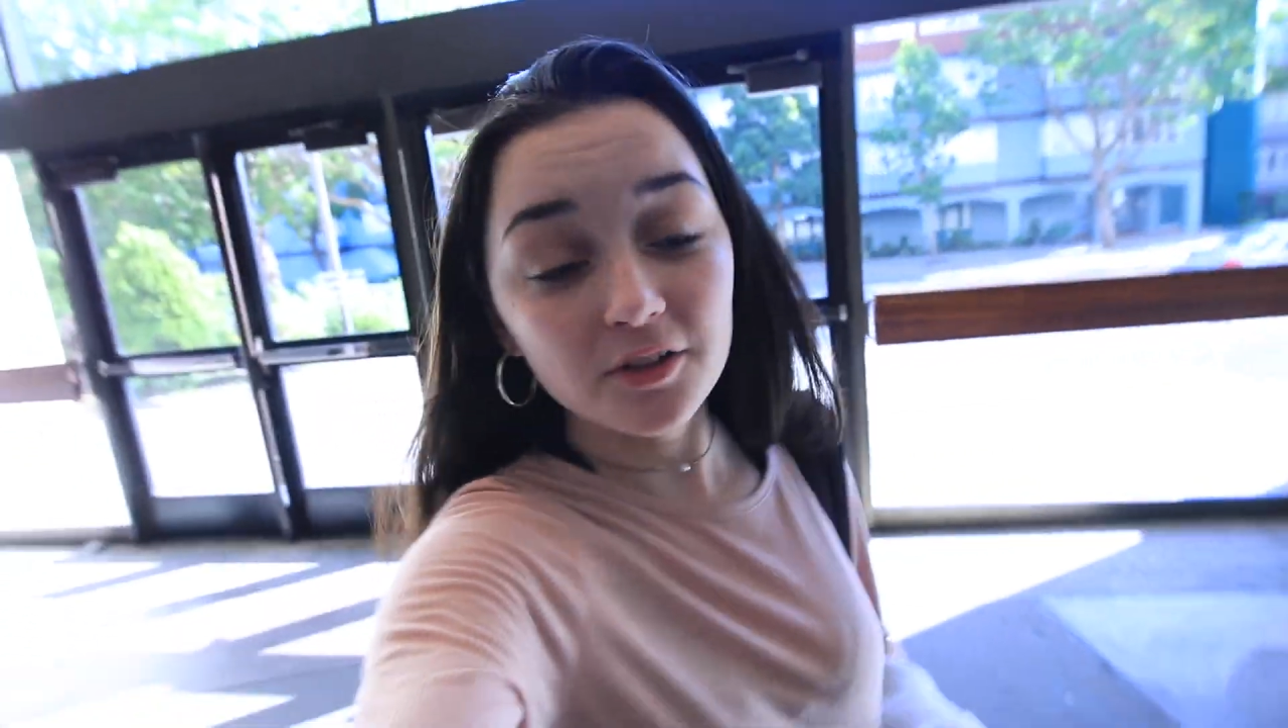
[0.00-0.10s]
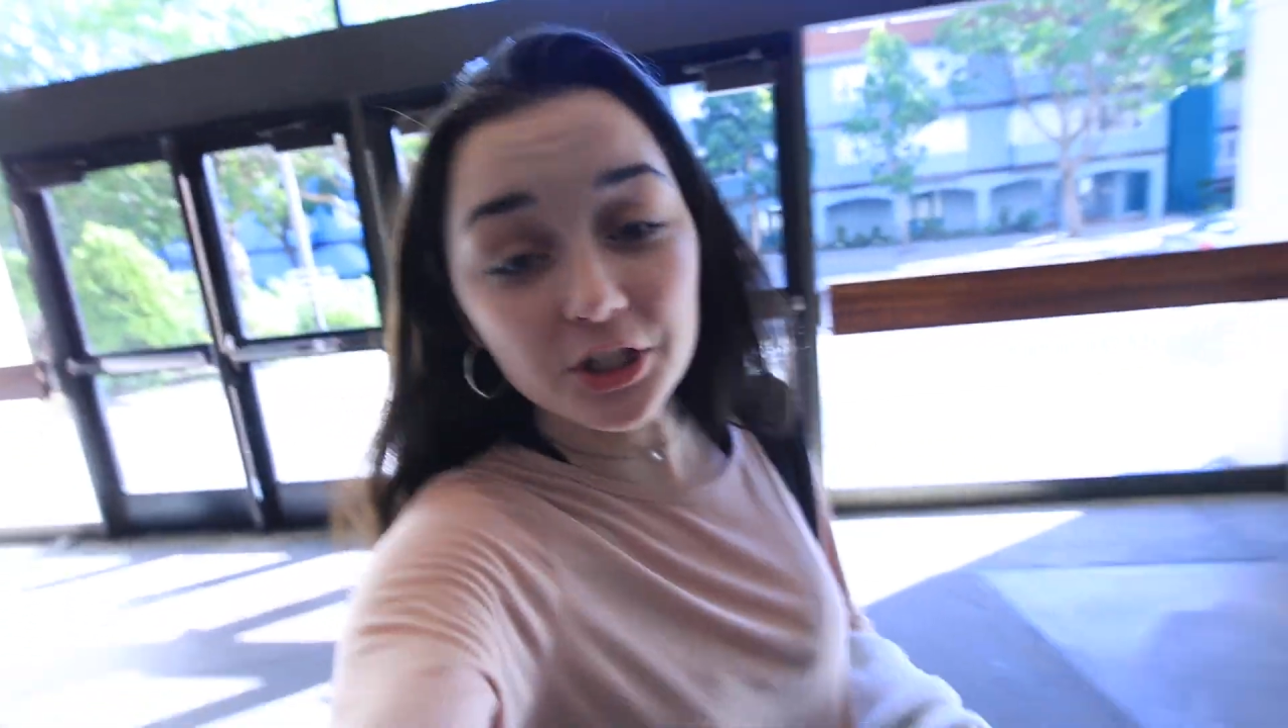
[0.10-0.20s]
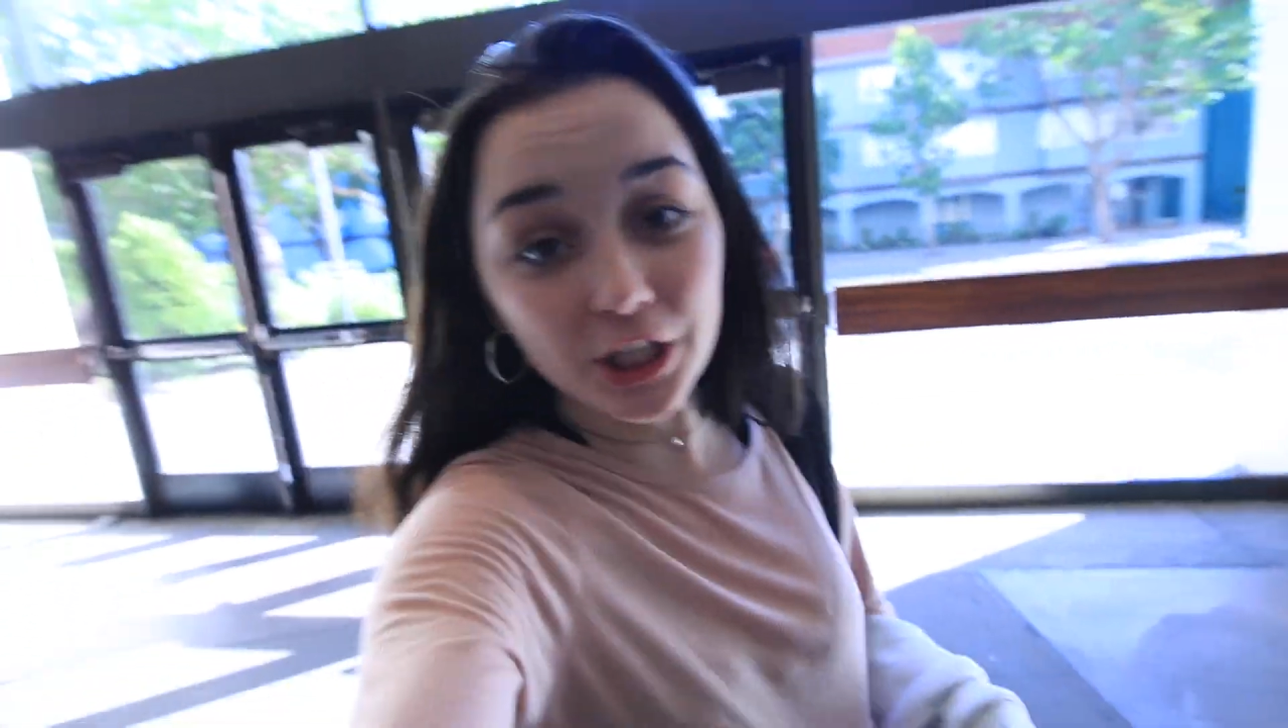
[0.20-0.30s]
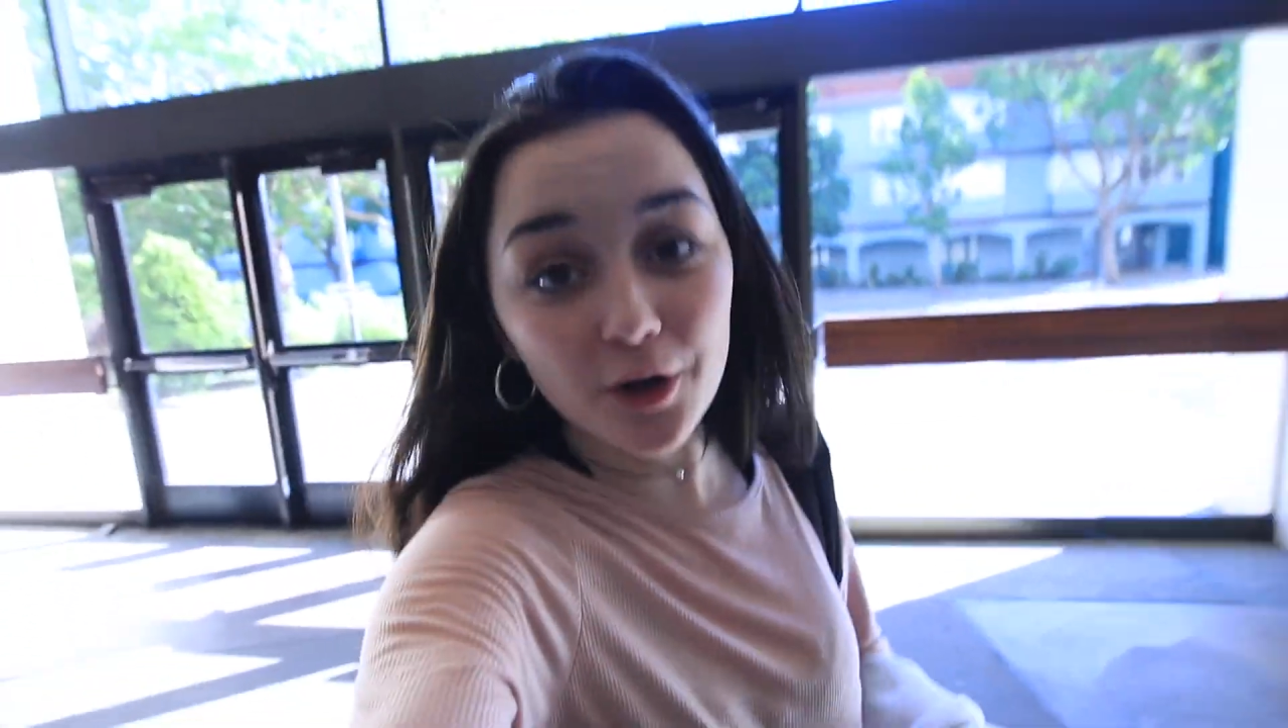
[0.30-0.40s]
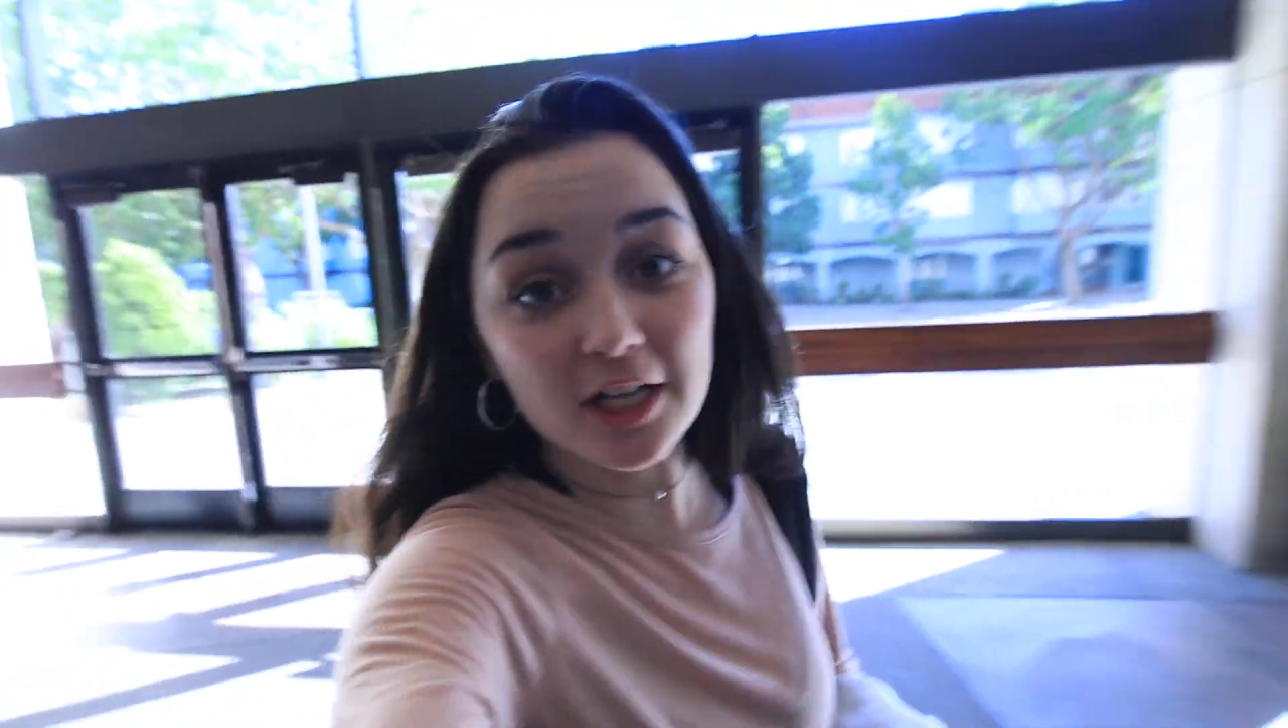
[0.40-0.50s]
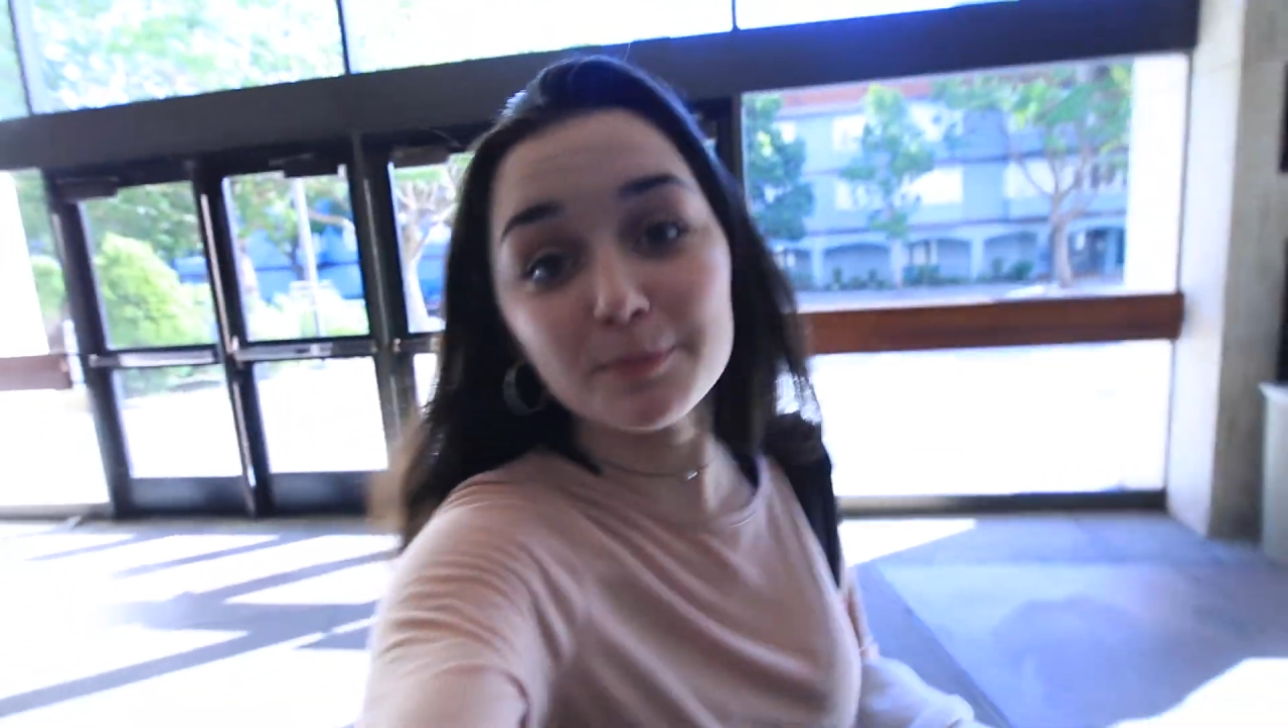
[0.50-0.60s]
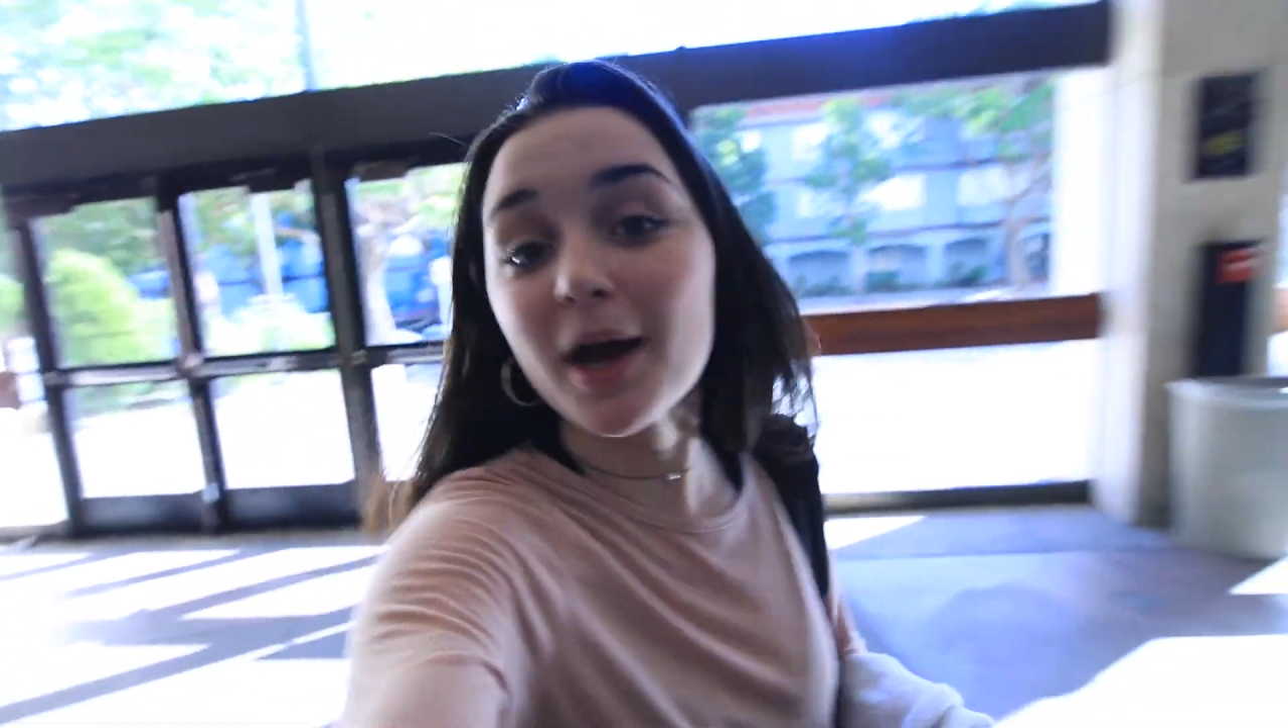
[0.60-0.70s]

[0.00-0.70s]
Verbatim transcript: I'll take you guys